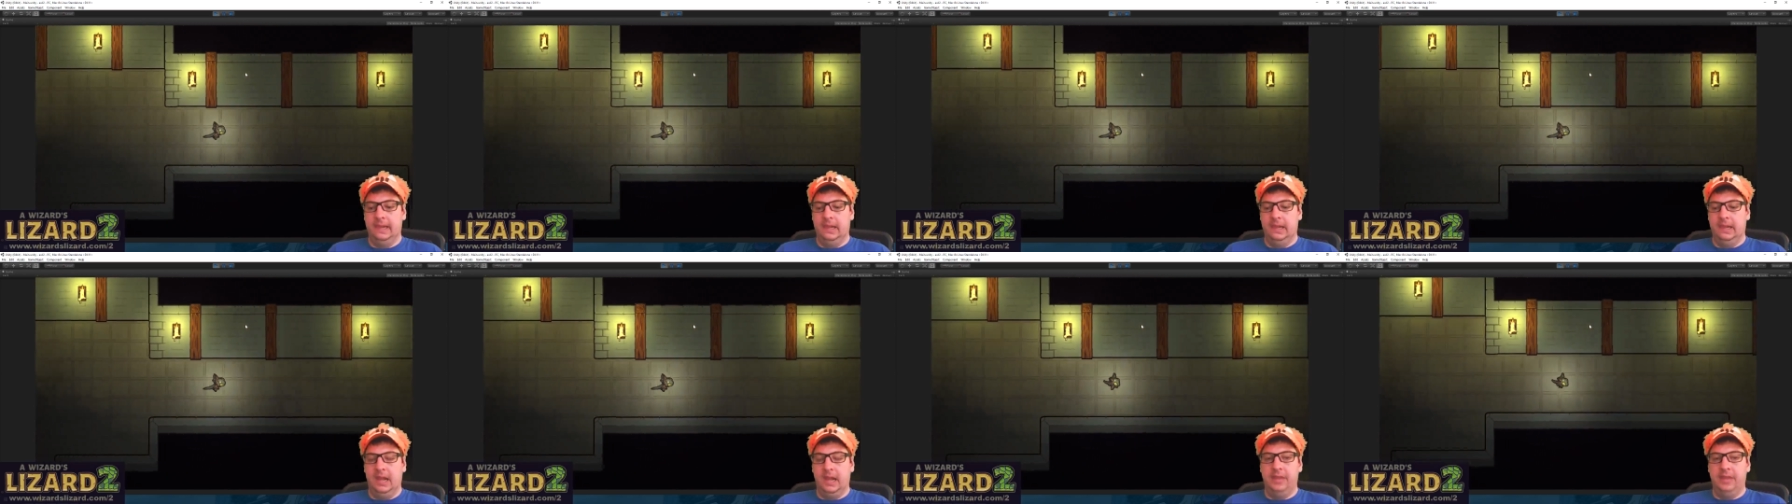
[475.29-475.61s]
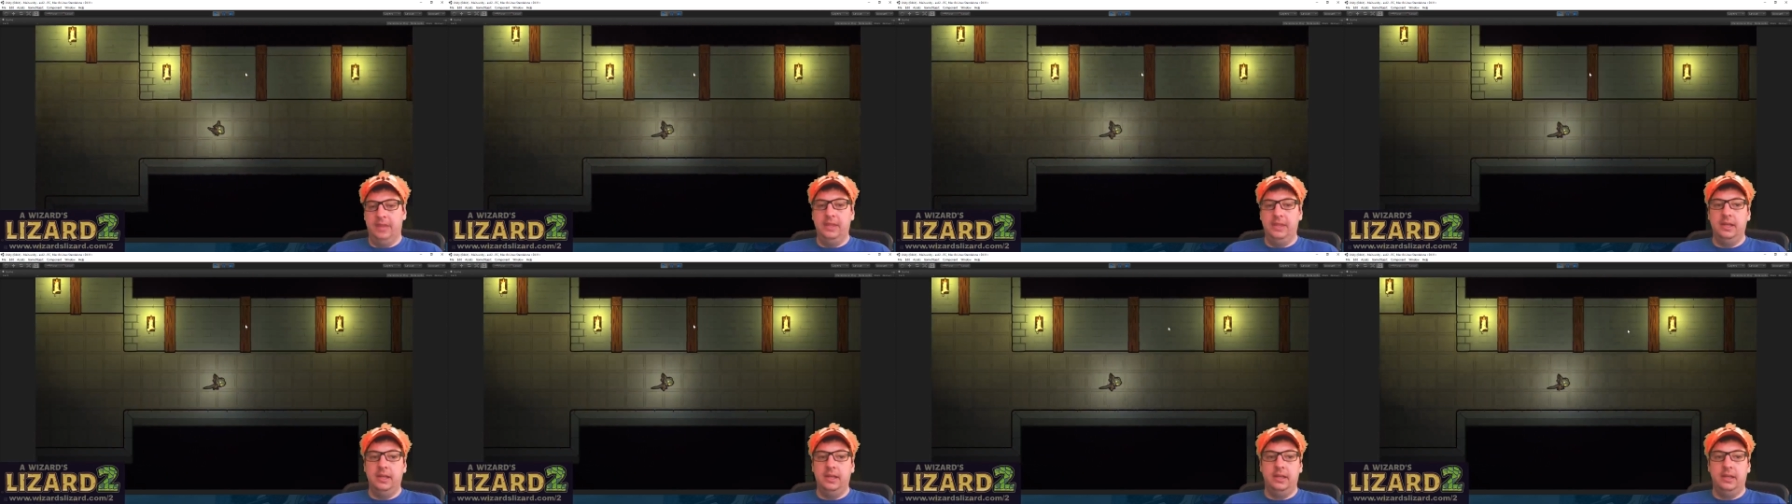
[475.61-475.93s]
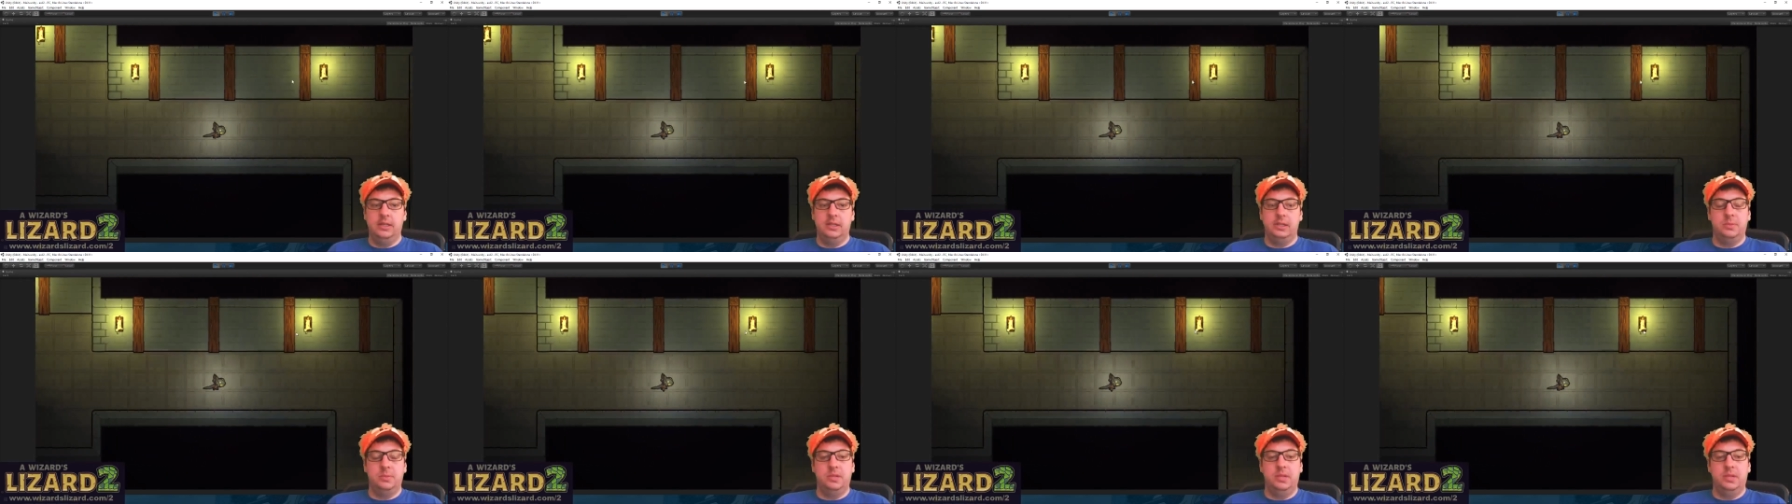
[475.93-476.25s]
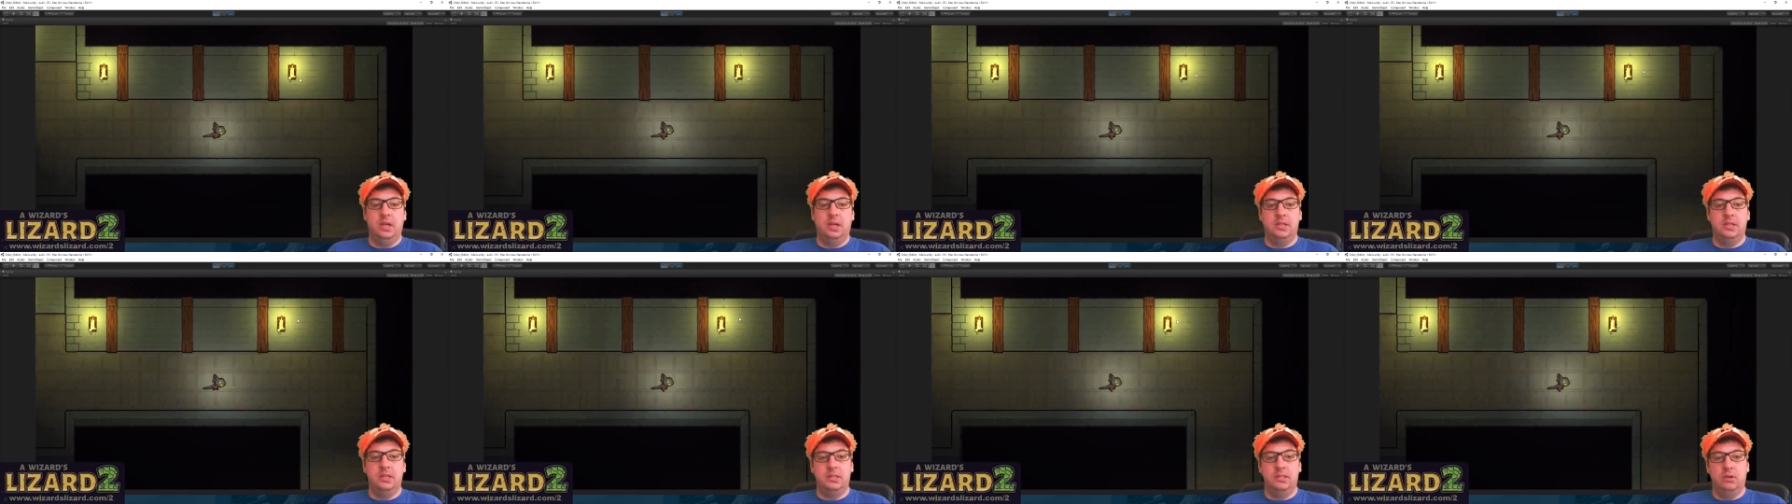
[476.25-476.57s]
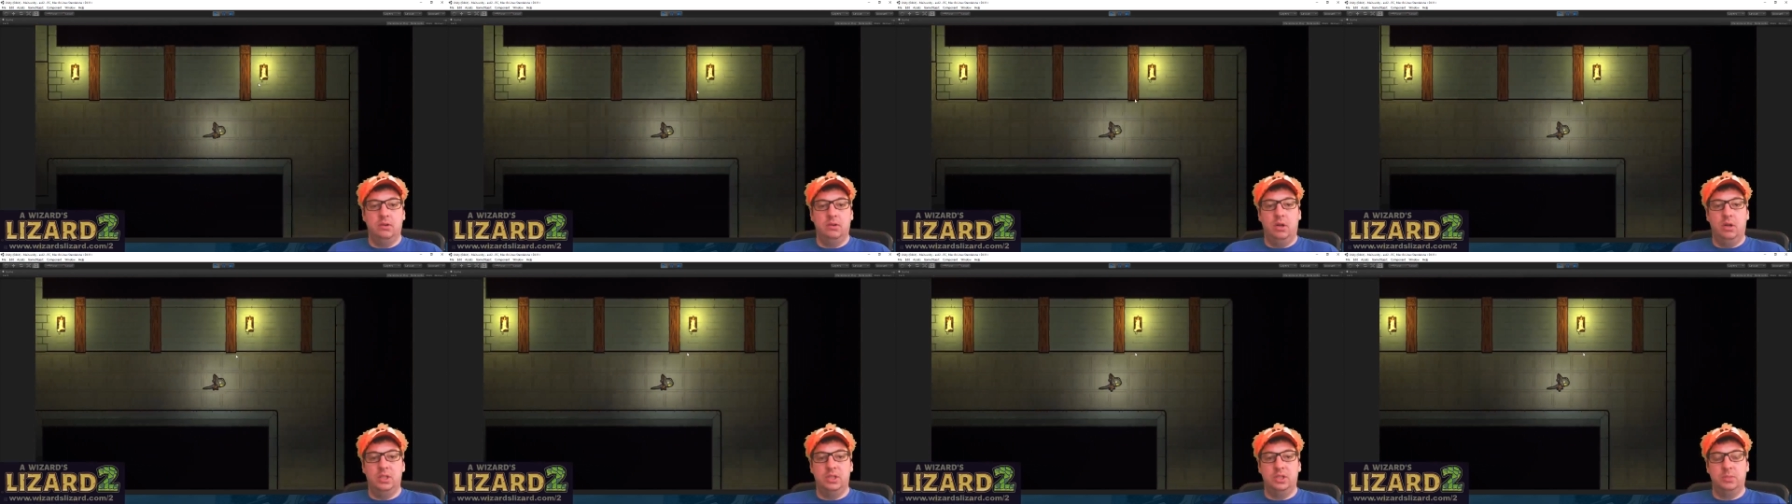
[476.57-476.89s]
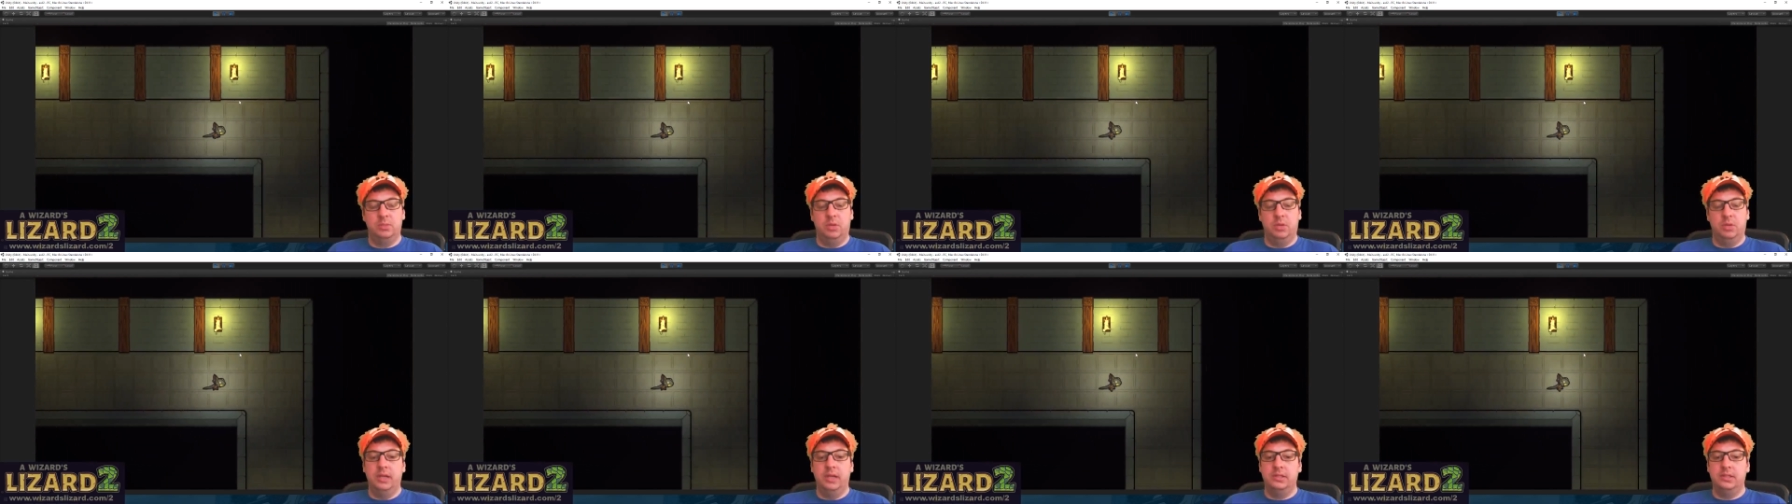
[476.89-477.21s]
I think it's because they're all
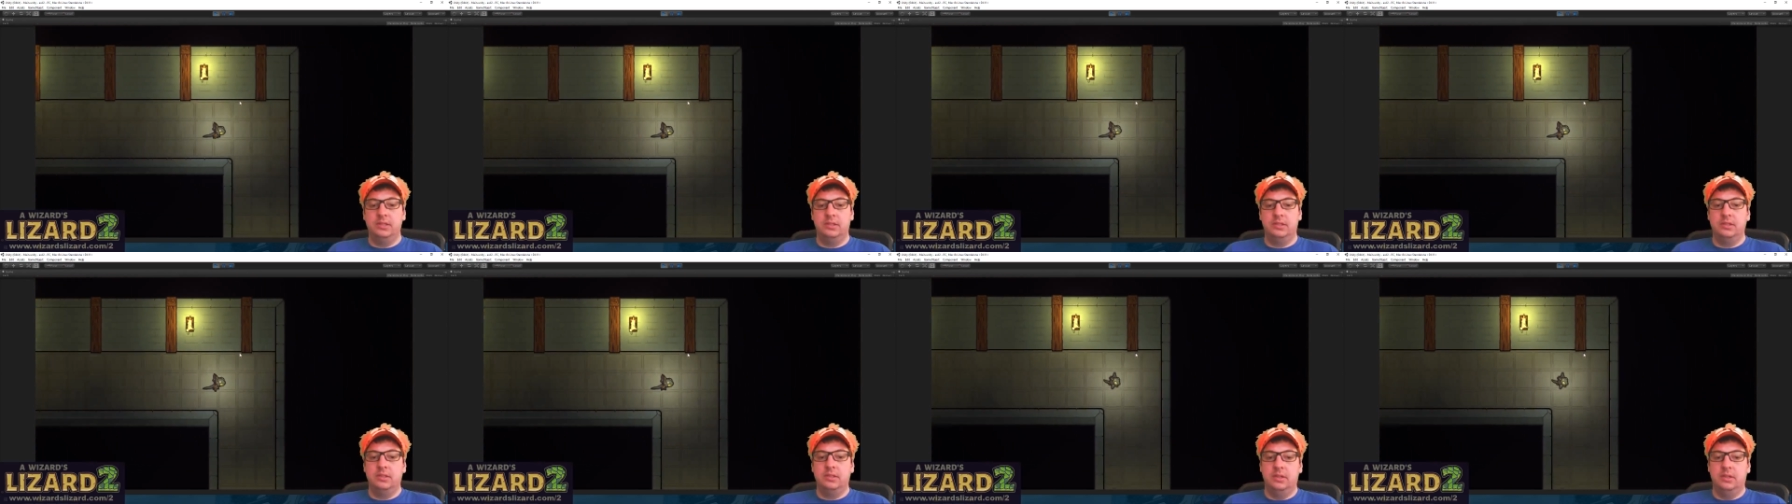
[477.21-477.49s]
sprites.